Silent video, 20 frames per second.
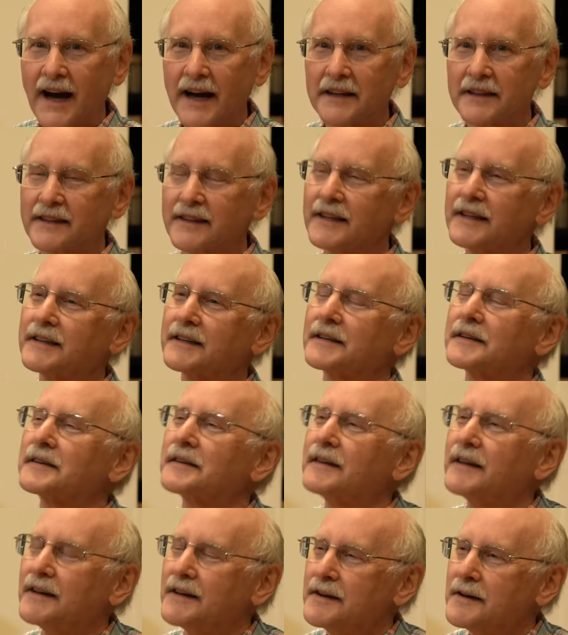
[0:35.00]
think
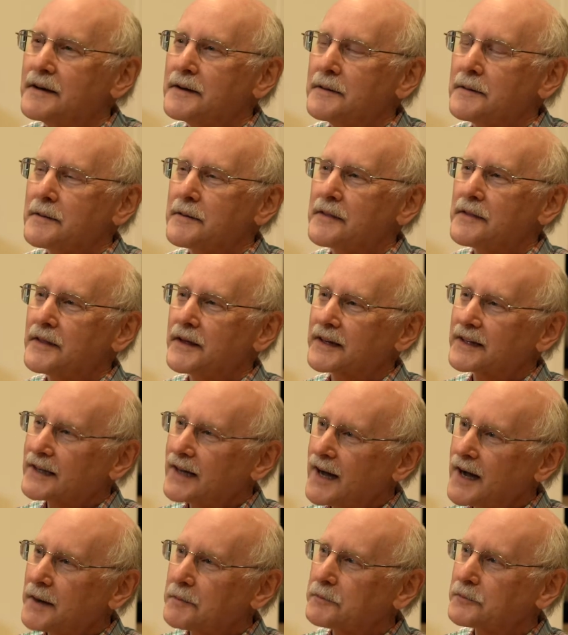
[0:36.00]
the
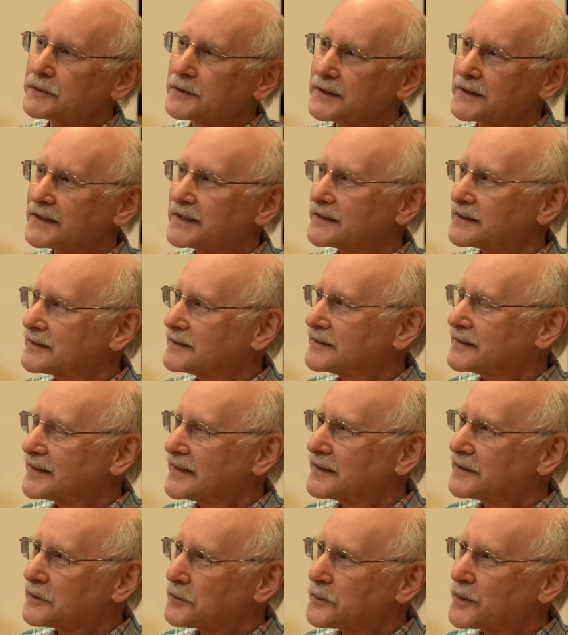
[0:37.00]
cup really,
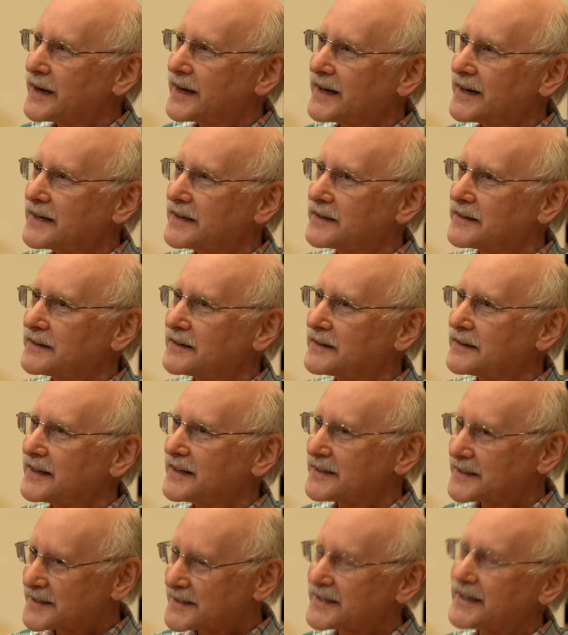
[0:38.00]
in a way,
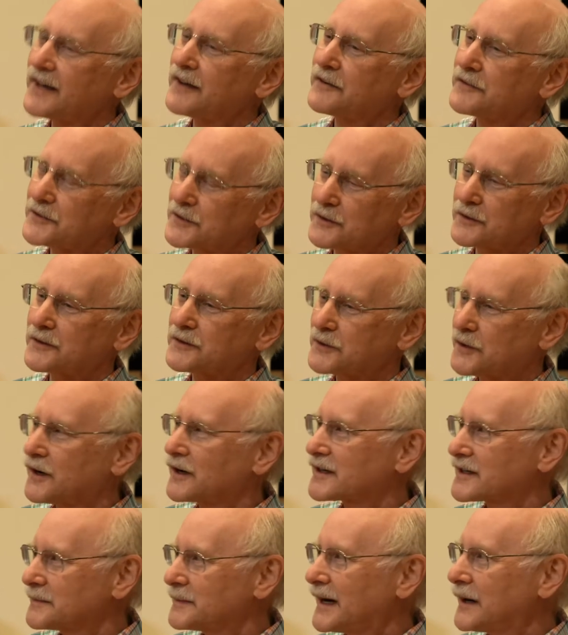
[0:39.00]
itself sort of
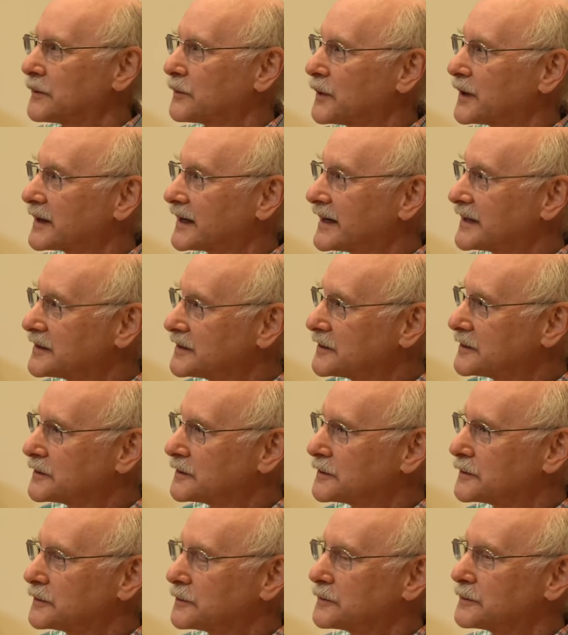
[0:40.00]
talks about what I
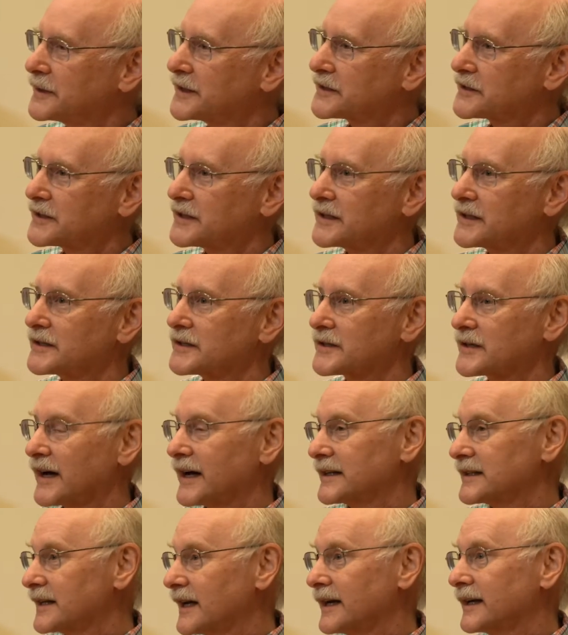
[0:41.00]
do, which is
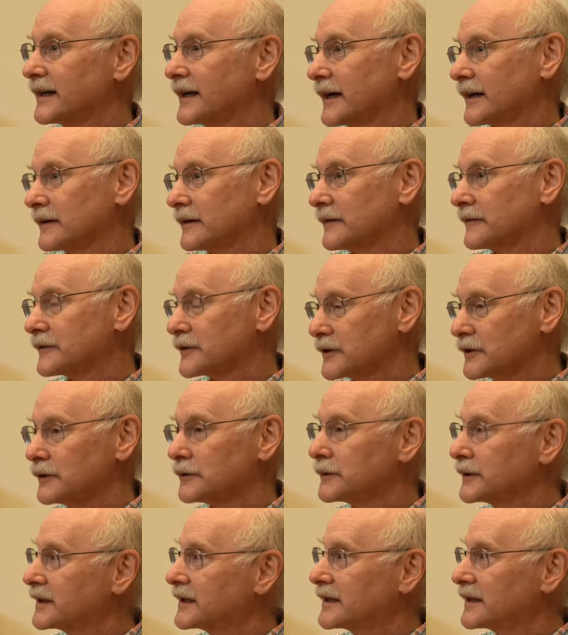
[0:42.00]
I take care of
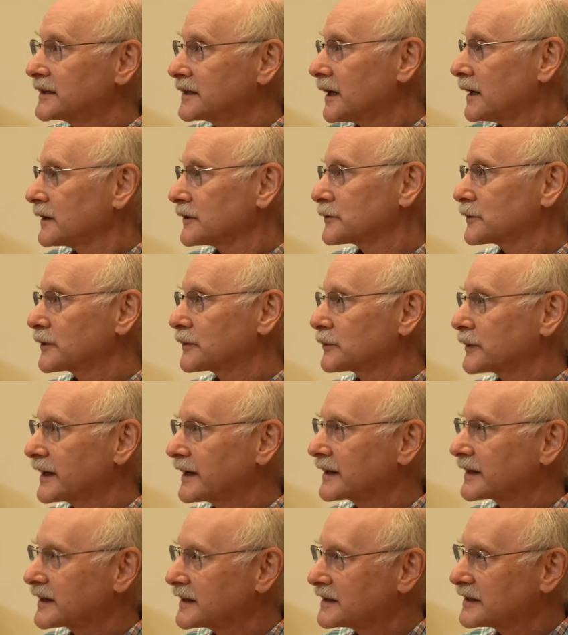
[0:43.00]
children and adults with
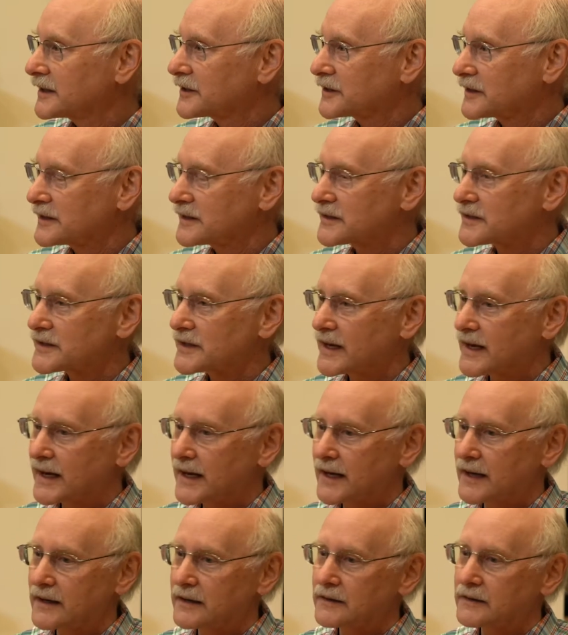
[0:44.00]
rare conditions.
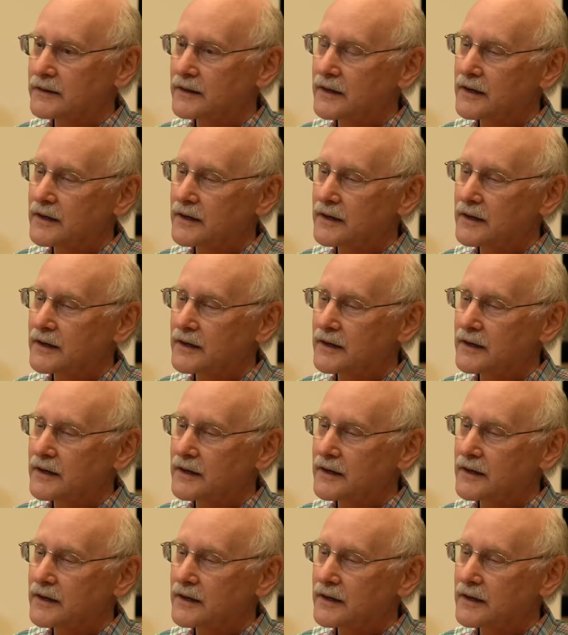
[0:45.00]
And